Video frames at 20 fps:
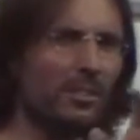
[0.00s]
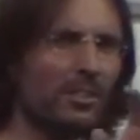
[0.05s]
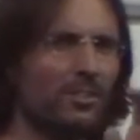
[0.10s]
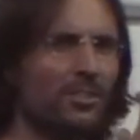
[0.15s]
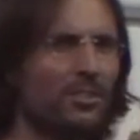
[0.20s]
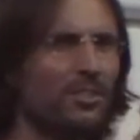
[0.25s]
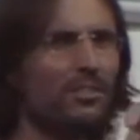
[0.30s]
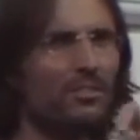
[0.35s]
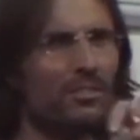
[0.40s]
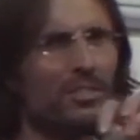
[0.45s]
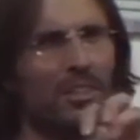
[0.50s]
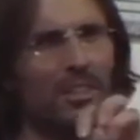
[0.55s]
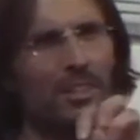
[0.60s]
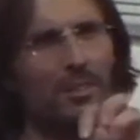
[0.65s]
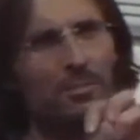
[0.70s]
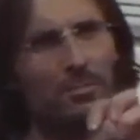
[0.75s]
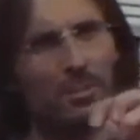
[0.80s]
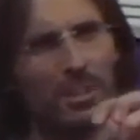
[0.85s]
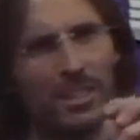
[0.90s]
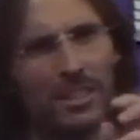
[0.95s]
little issue, you
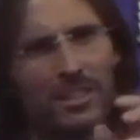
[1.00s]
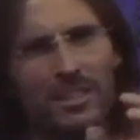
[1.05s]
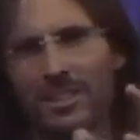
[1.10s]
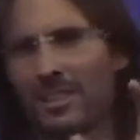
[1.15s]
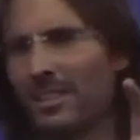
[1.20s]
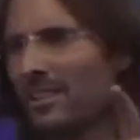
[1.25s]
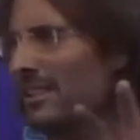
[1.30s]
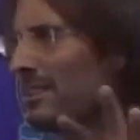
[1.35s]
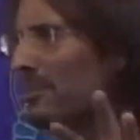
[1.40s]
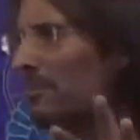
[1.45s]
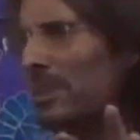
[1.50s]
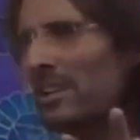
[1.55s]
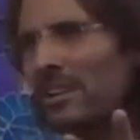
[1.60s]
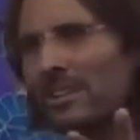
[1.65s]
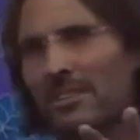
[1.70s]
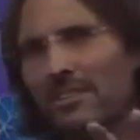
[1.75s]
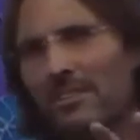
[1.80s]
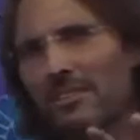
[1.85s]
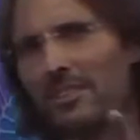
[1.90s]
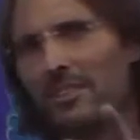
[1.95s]
know, where,
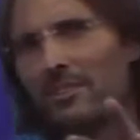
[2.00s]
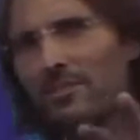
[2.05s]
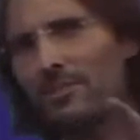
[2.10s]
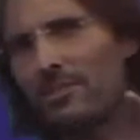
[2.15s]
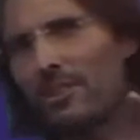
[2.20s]
where you know,